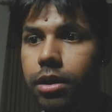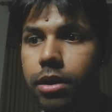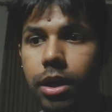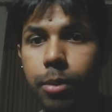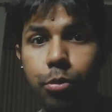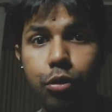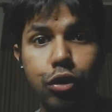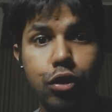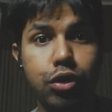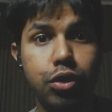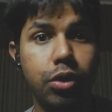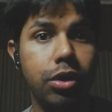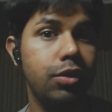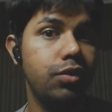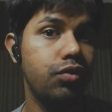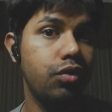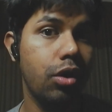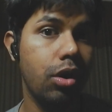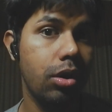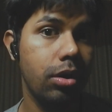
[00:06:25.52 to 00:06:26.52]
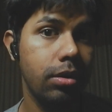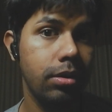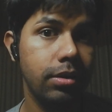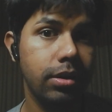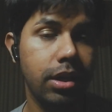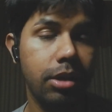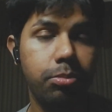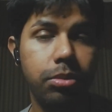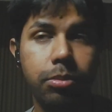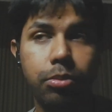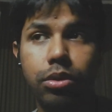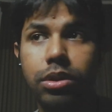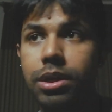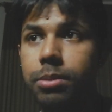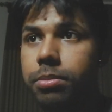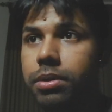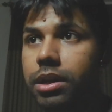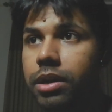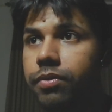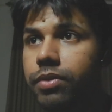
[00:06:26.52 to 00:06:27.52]
abortion is wrong. There are people
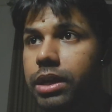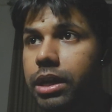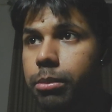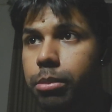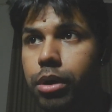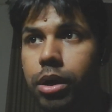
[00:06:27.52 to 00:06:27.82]
that believe that